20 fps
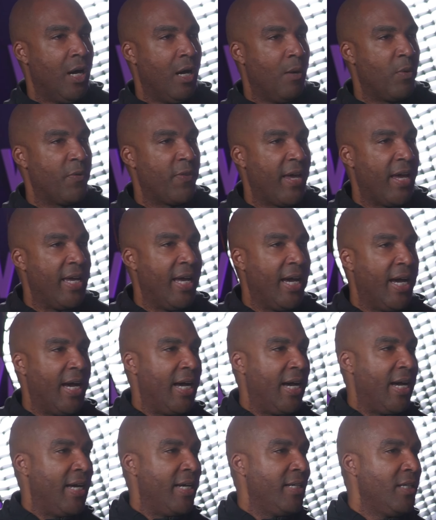with
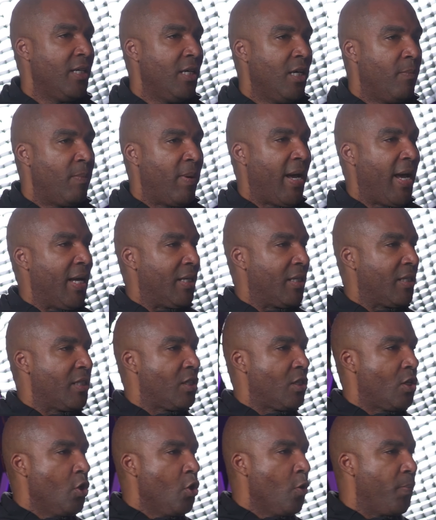AI by Alex
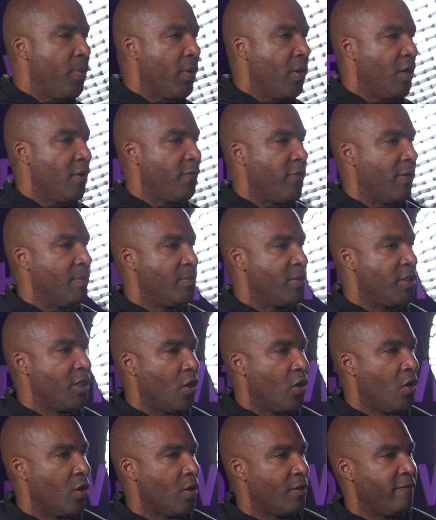Cooper, from
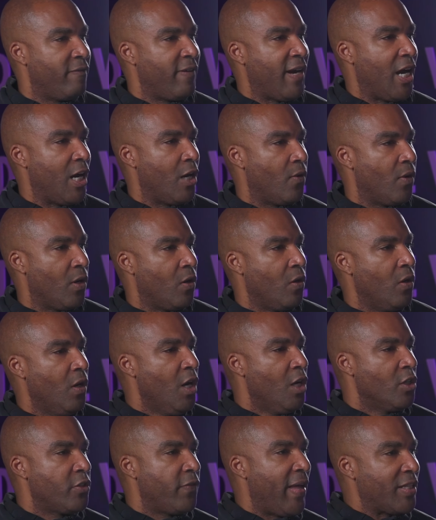zero to viral.
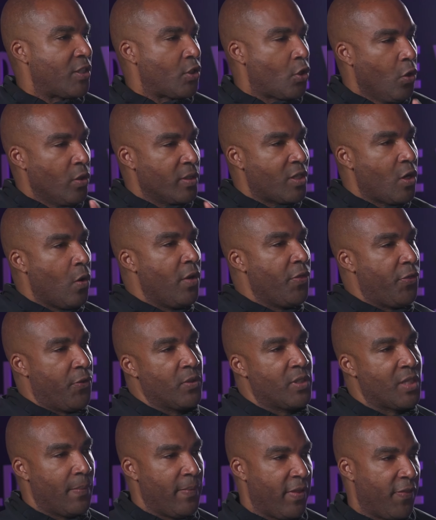So that's cool. It's going
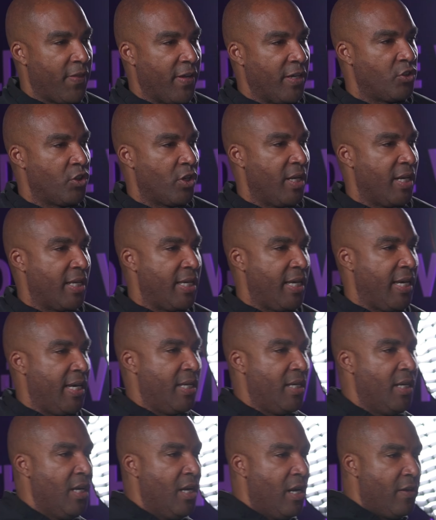through some of the things you're going to
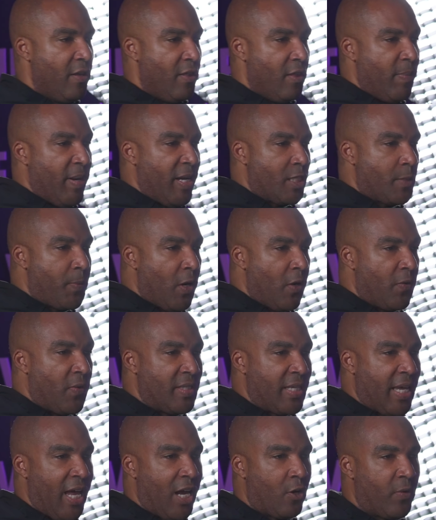get. And the best part,
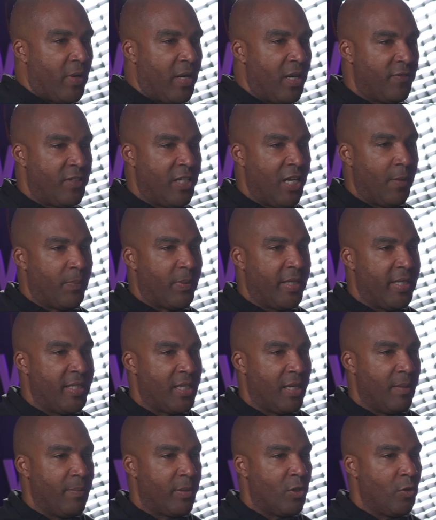these ad creative
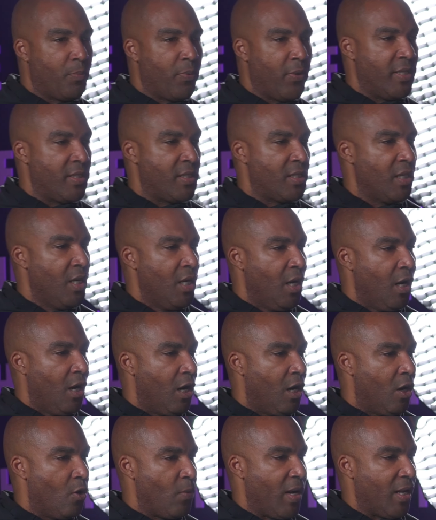templates and blueprints
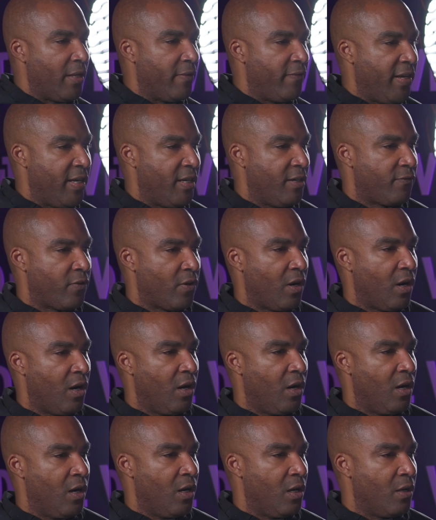are relevant for
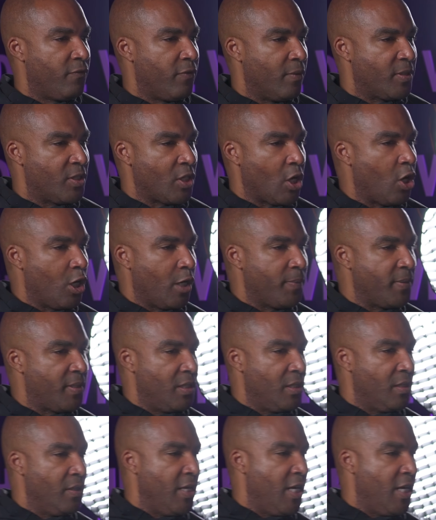all, from startups to